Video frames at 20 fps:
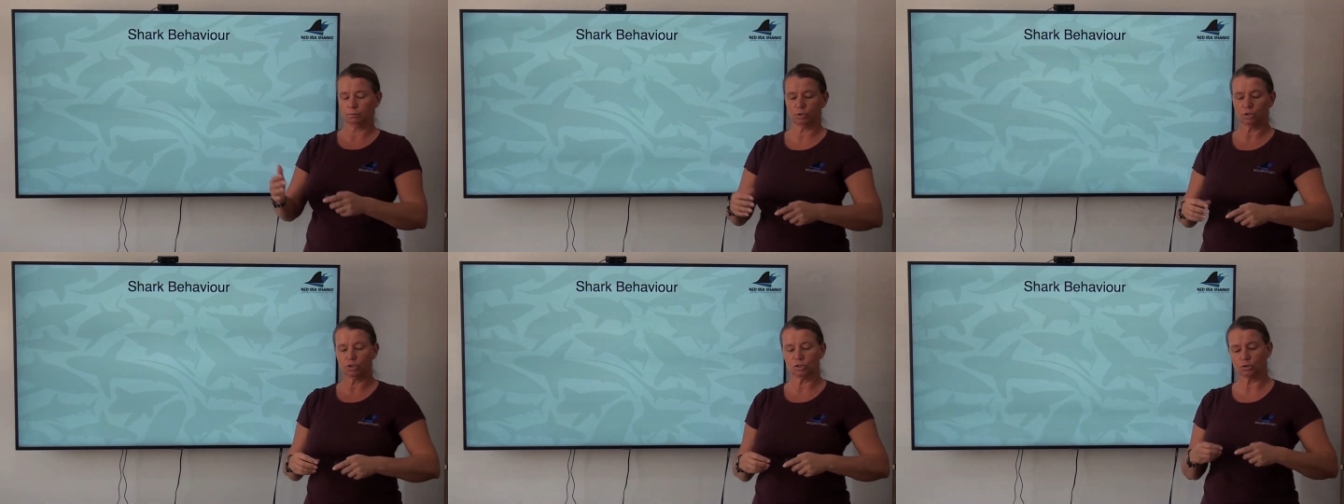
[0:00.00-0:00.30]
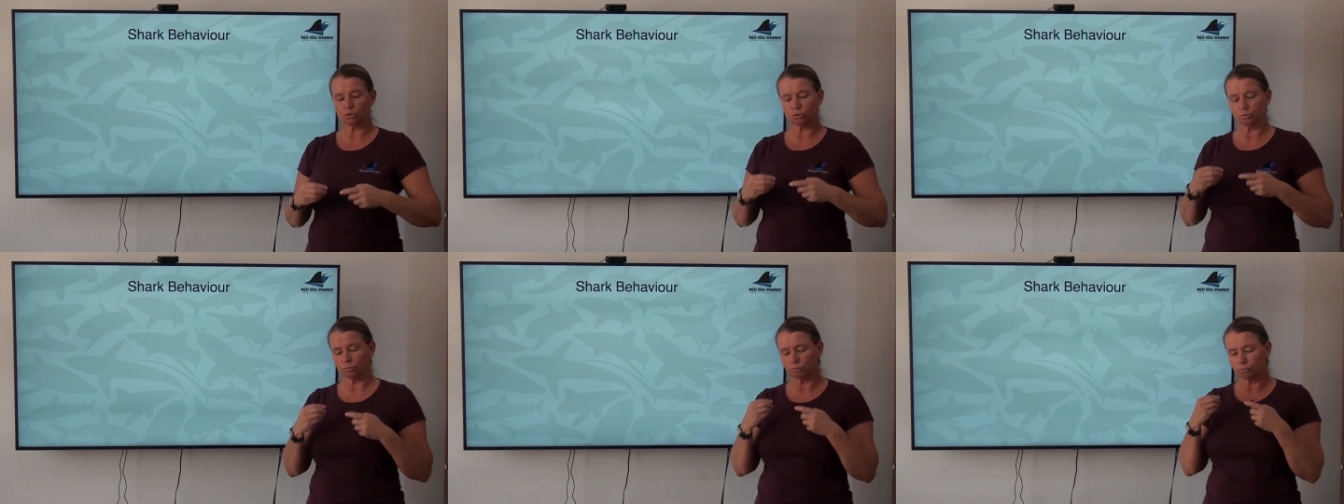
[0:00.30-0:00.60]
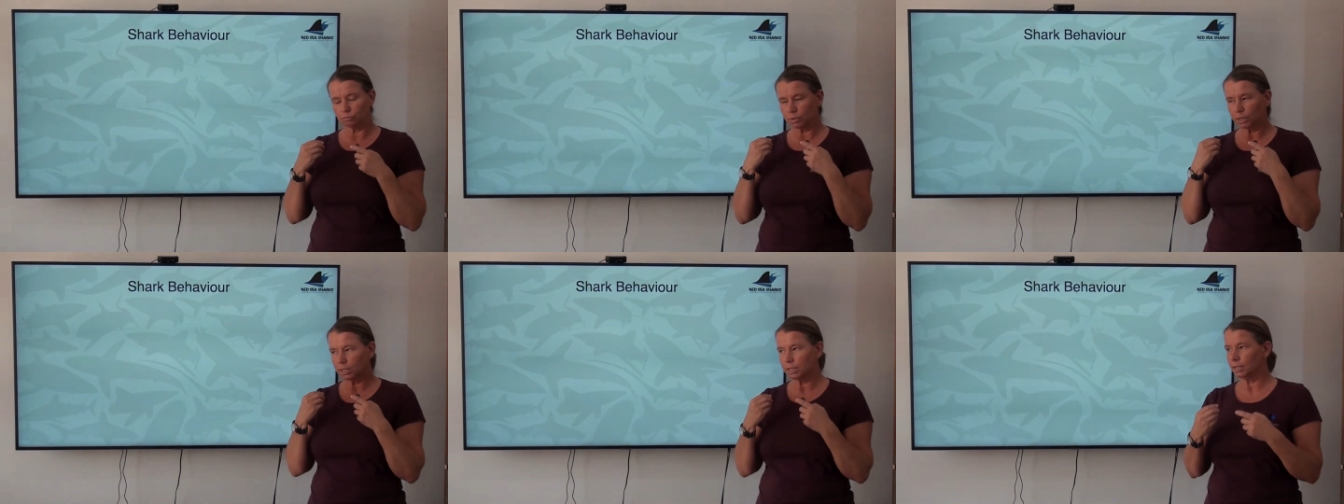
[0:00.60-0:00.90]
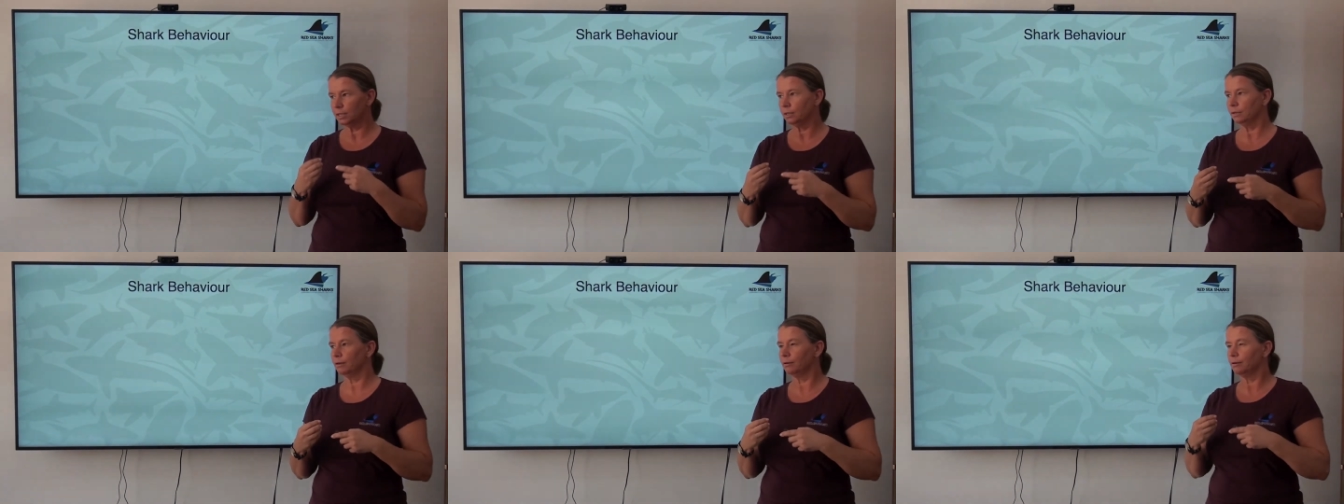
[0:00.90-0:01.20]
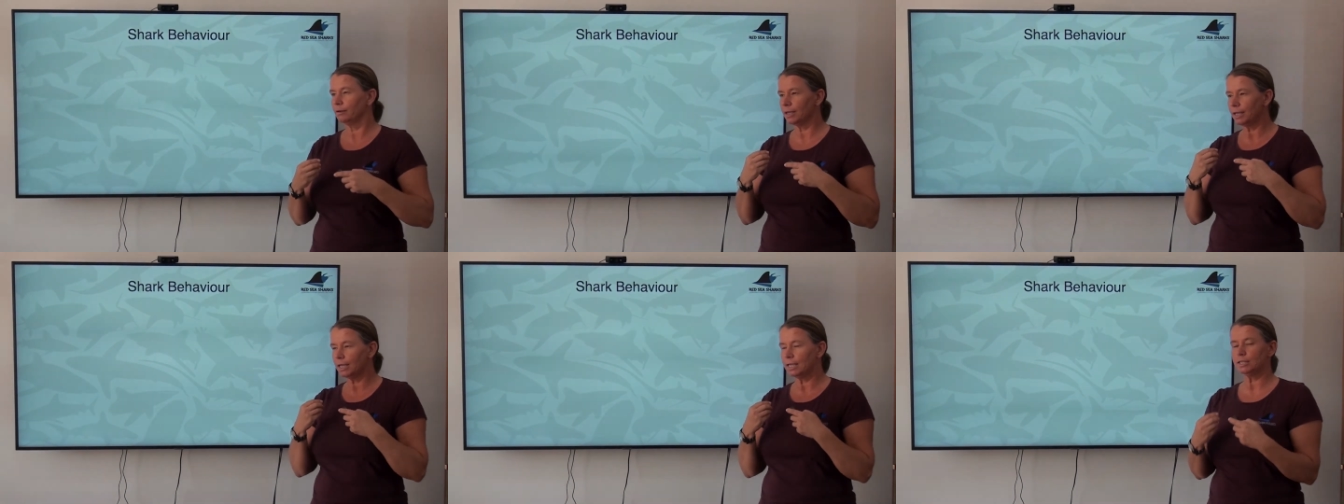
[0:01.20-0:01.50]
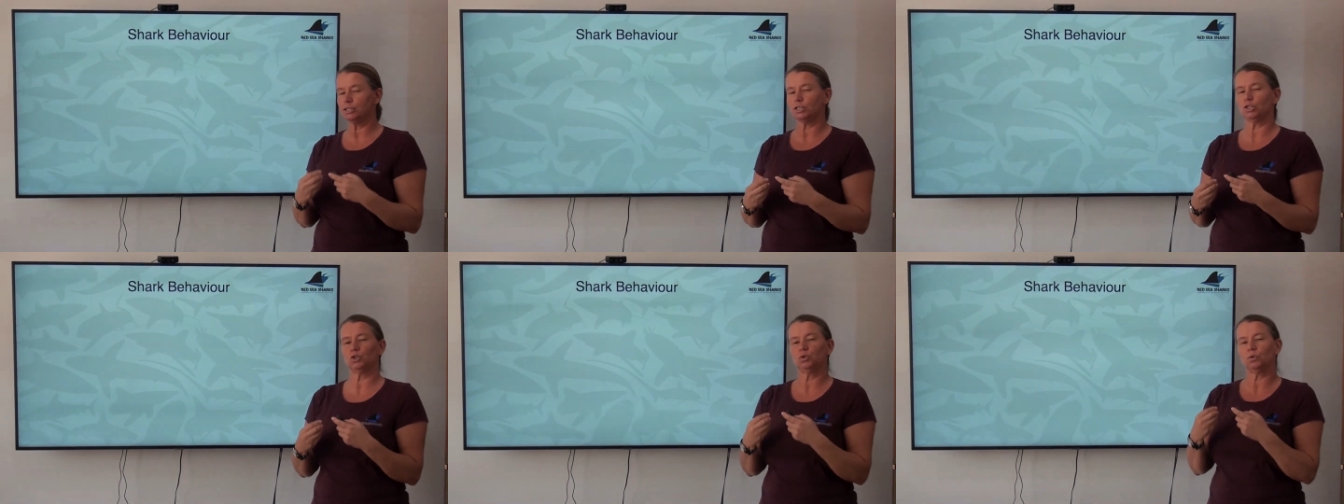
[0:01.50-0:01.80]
which is really easy